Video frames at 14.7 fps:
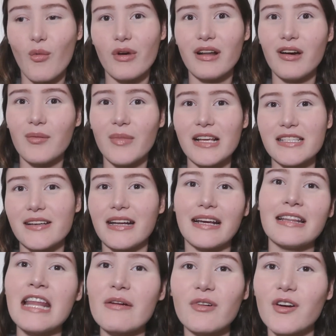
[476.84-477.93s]
went on my day.
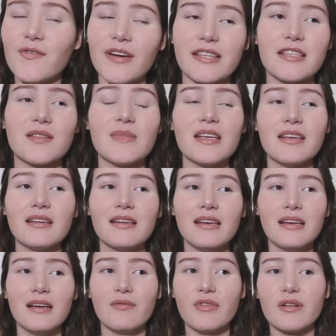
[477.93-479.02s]
Like it never affected me
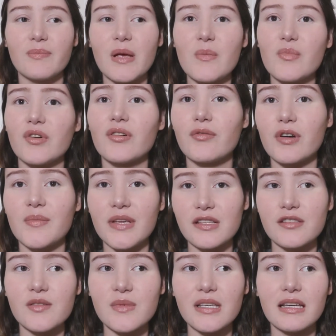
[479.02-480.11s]
when people were
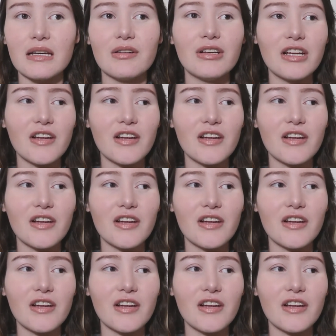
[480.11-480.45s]
mean to me. It